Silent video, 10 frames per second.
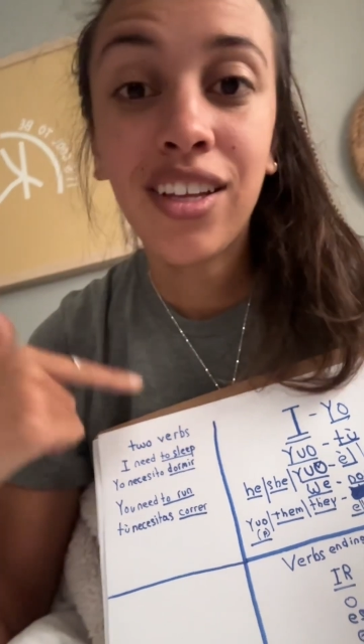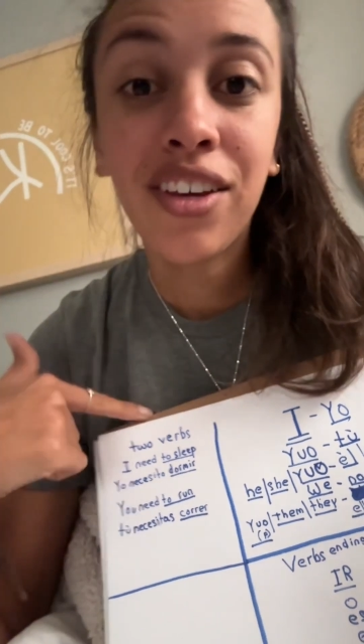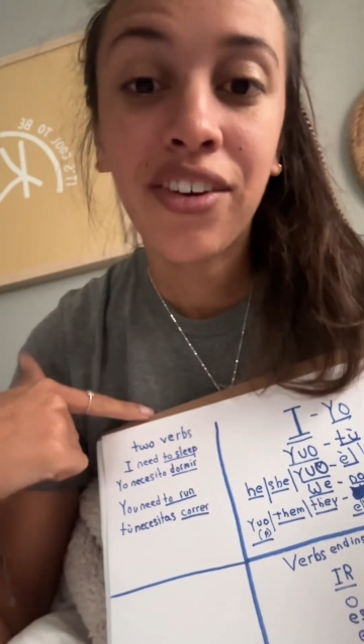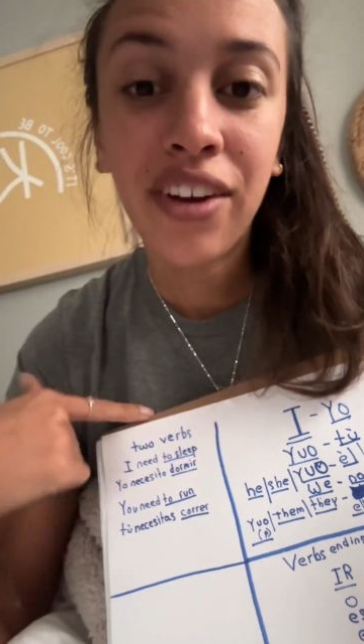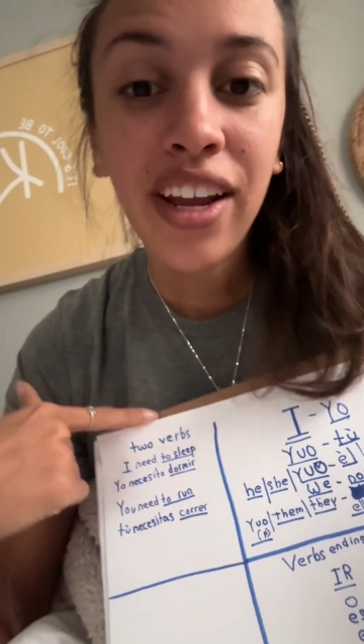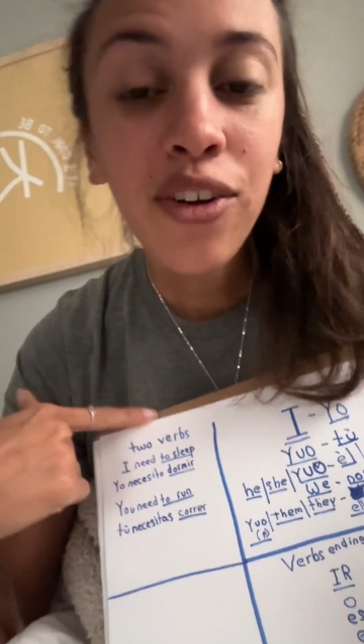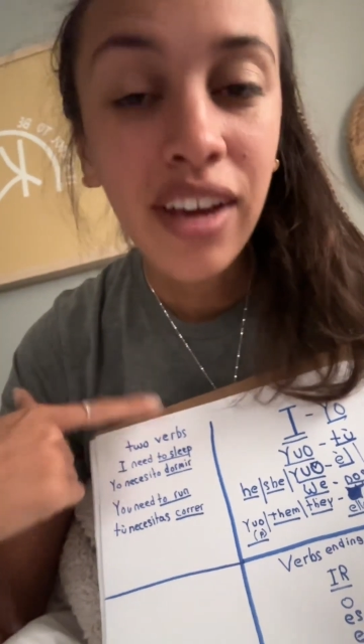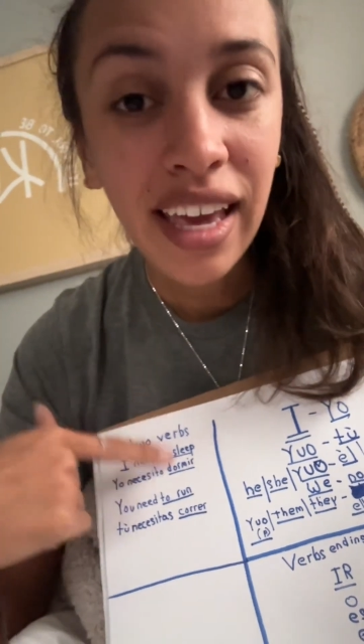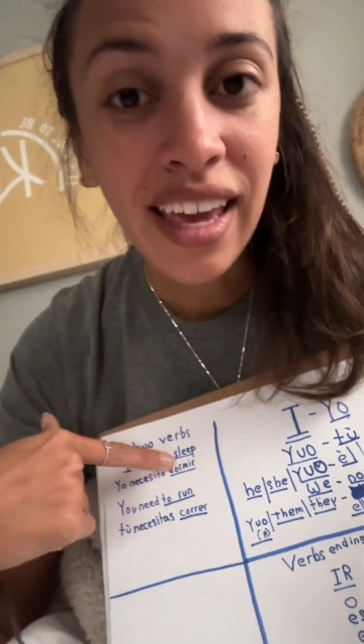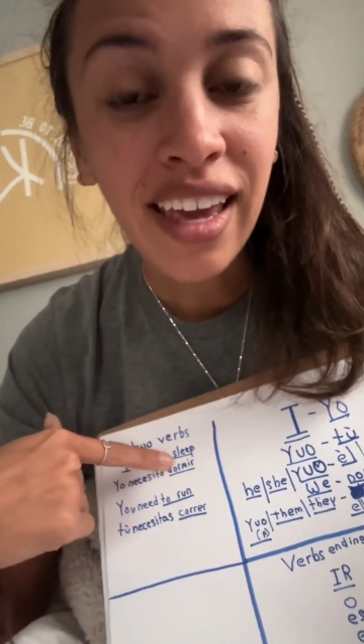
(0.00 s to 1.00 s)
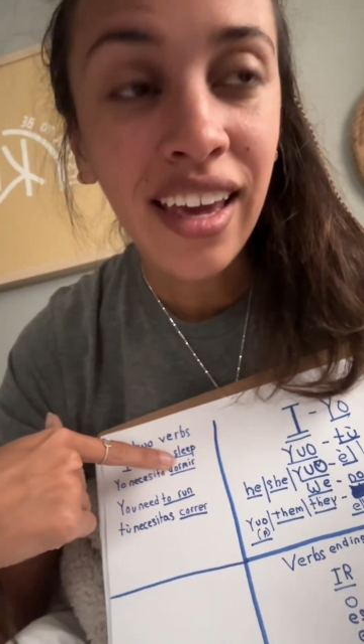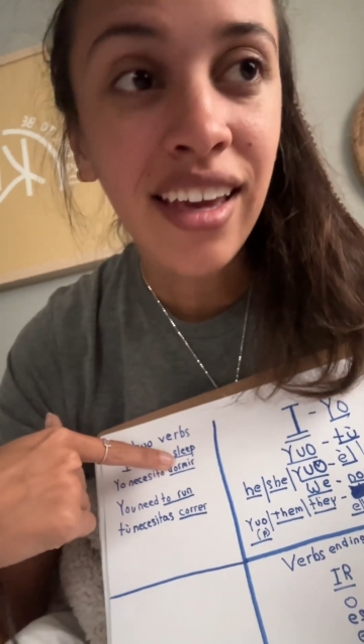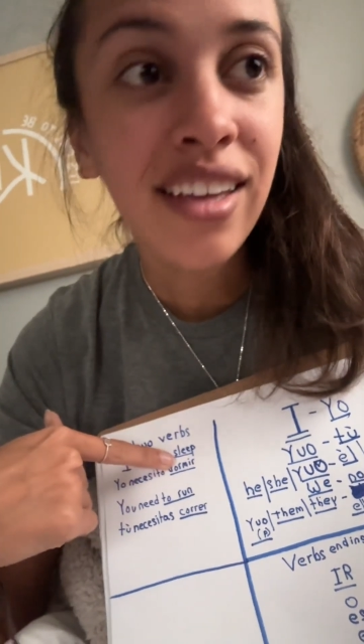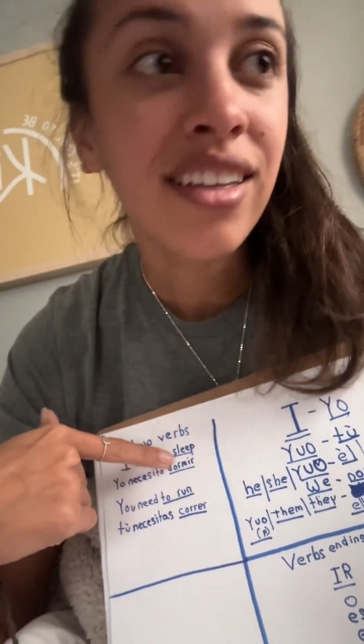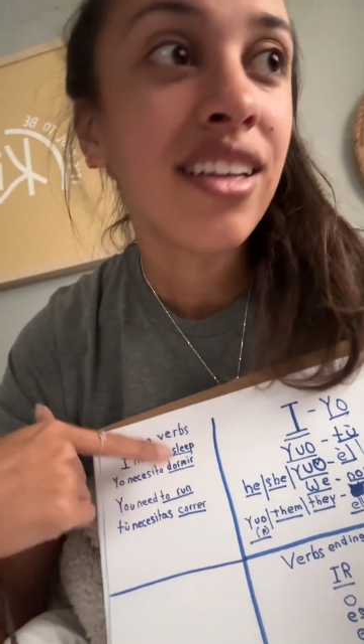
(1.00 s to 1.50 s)
creo que
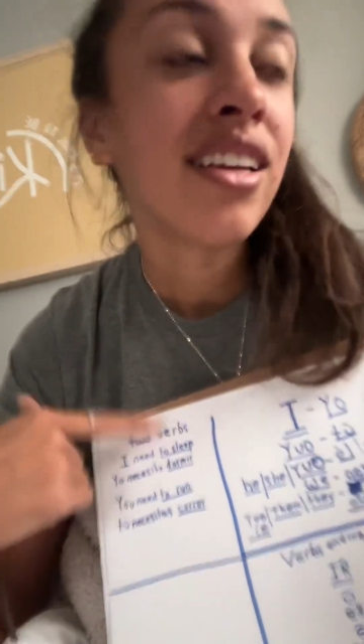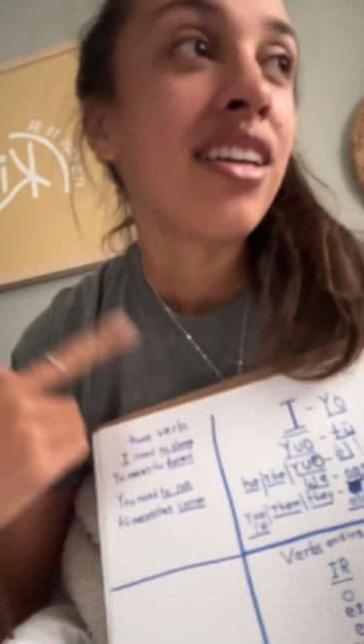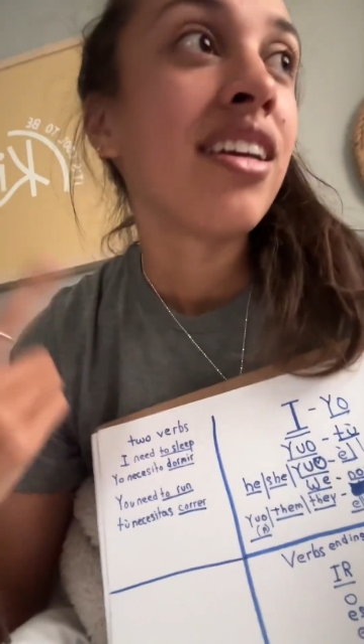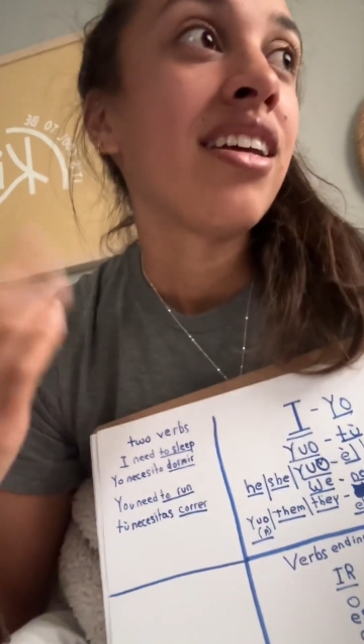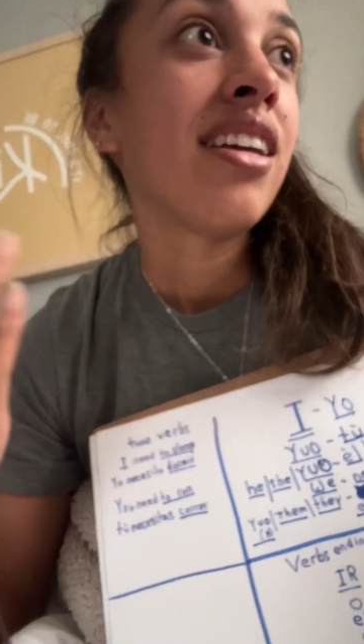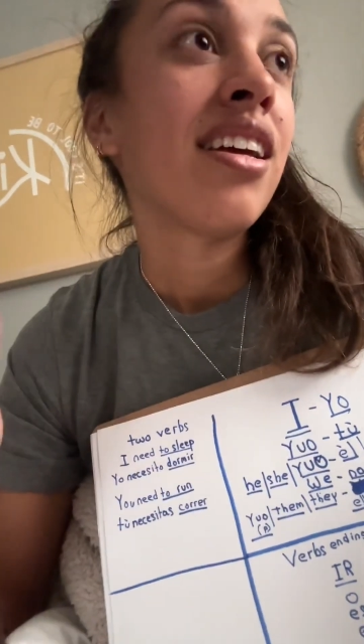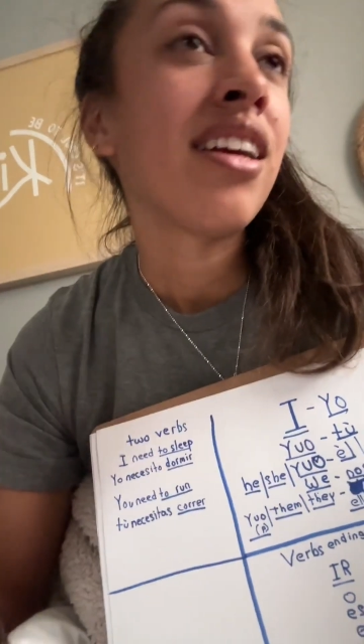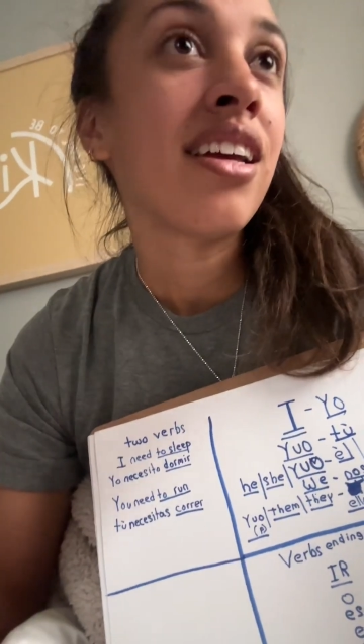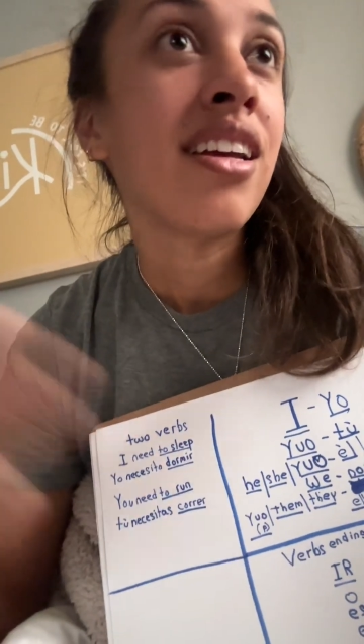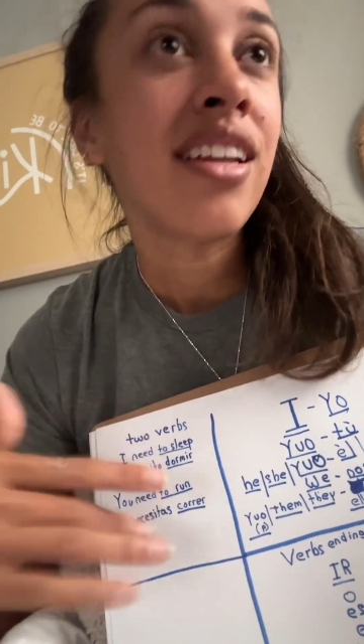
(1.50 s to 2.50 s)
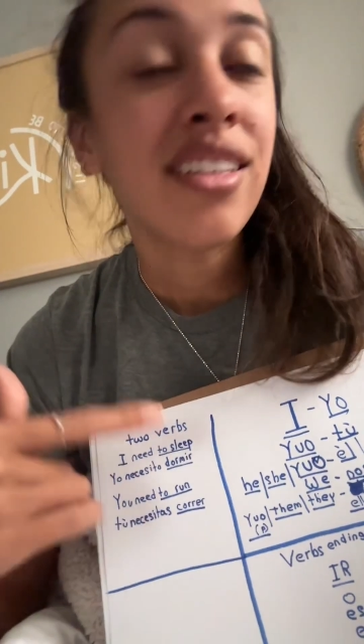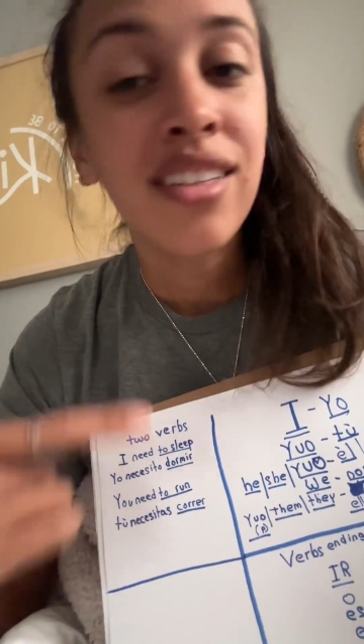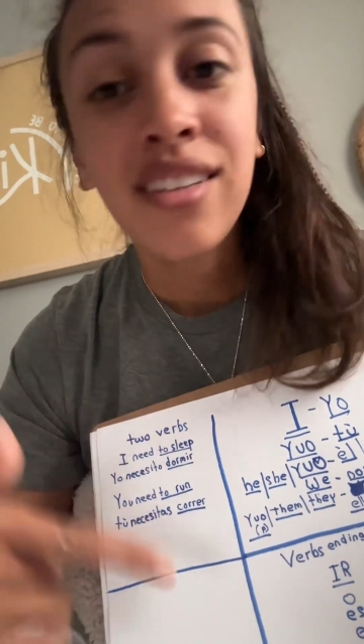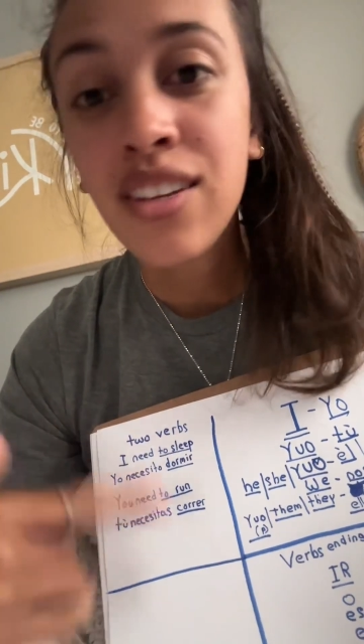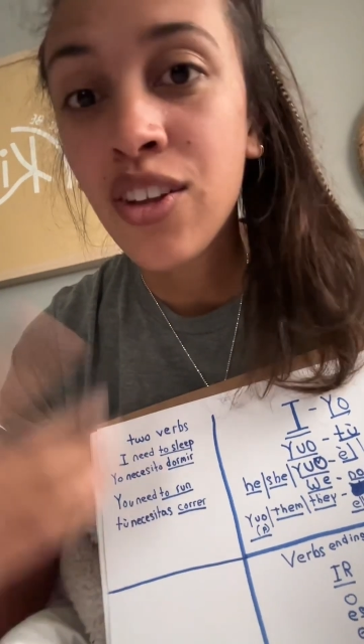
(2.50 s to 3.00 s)

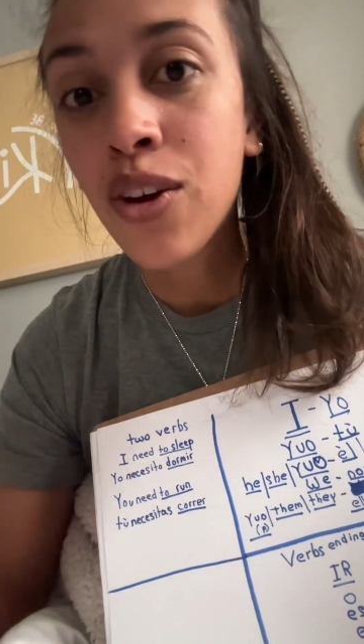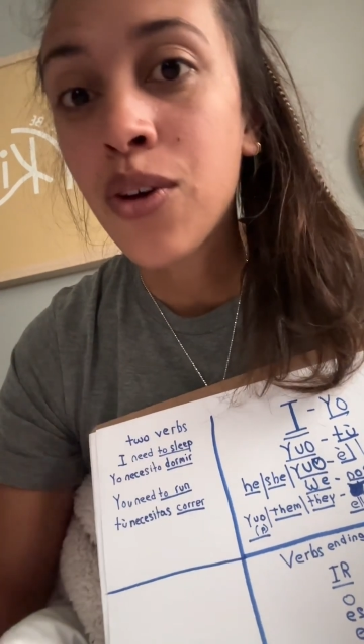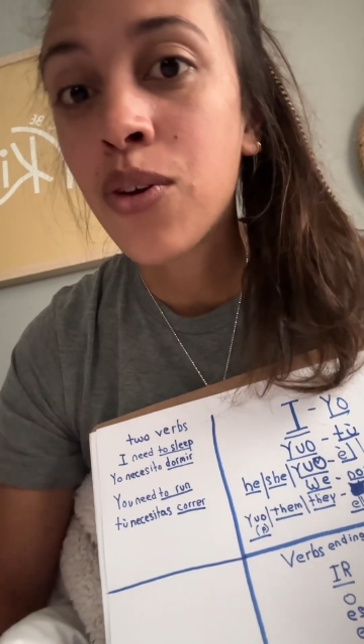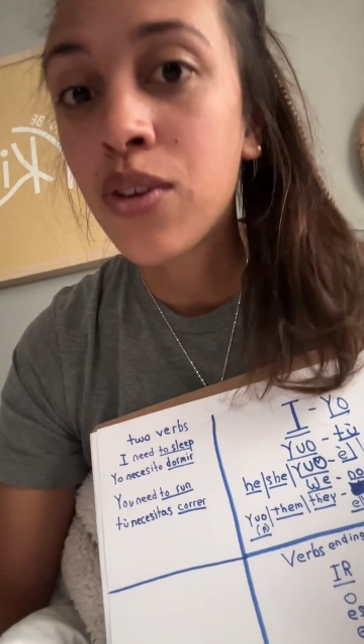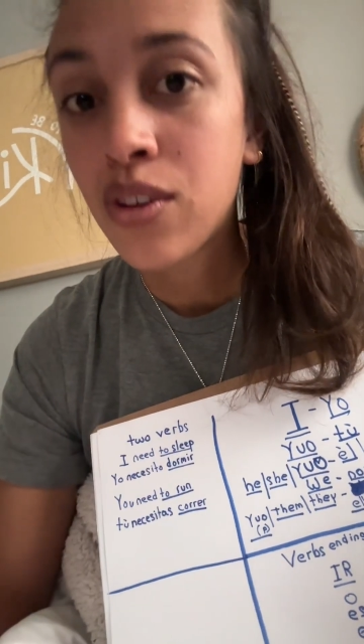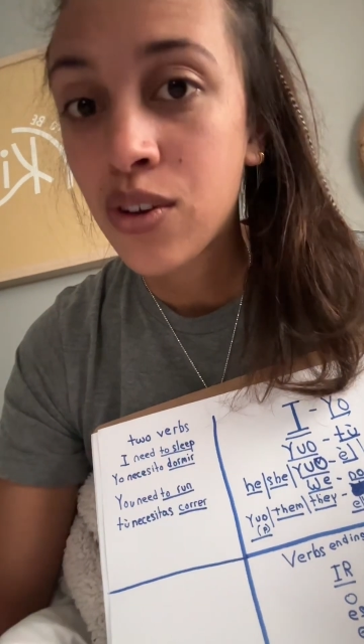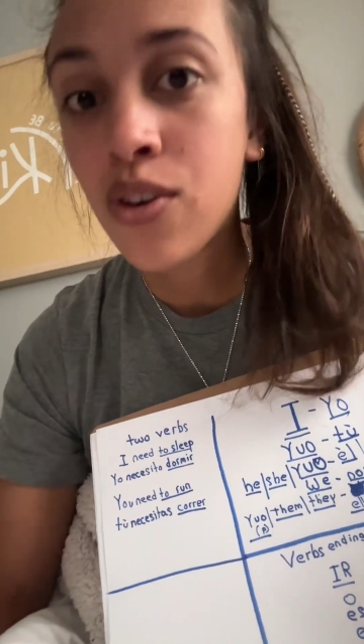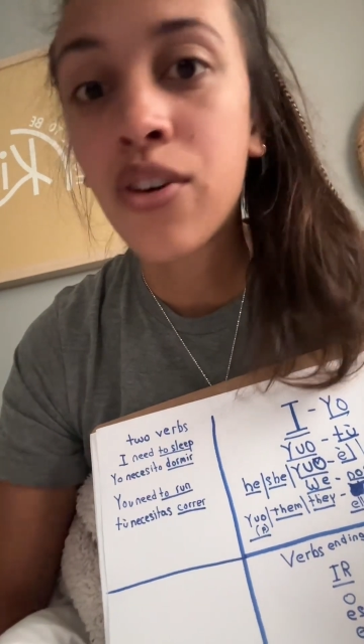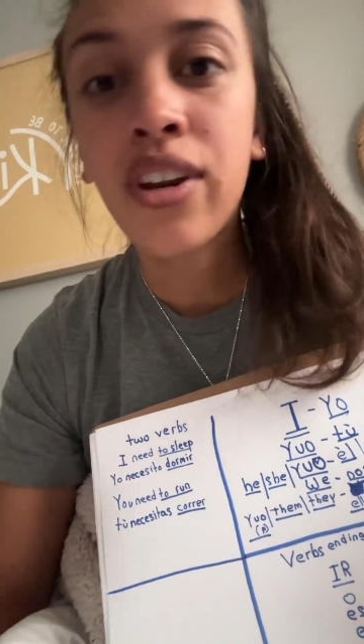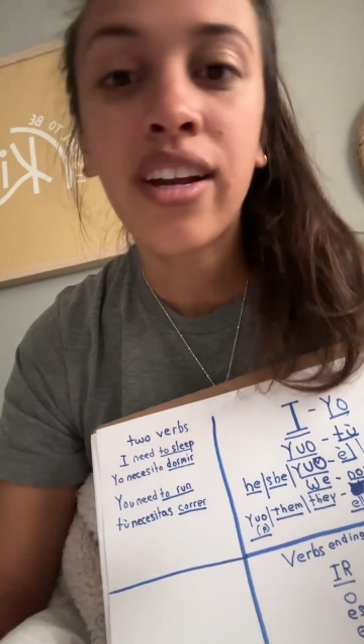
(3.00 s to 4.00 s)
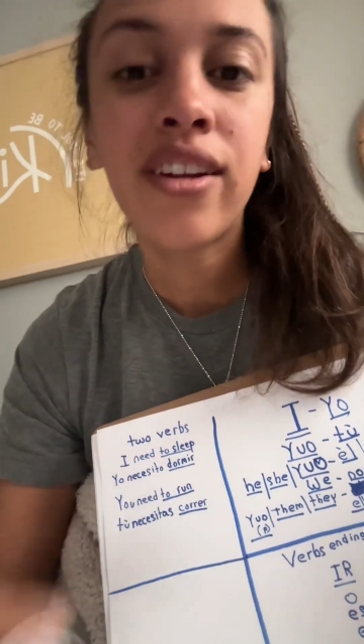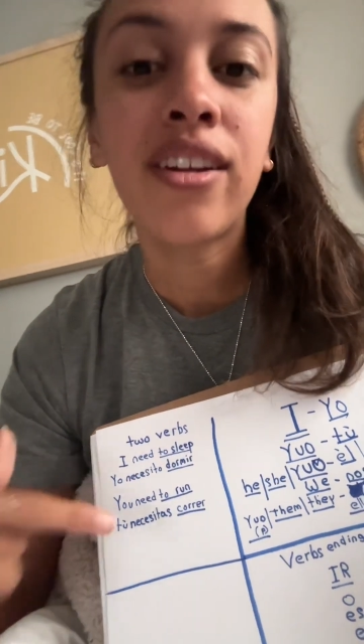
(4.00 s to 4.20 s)
necesito correr.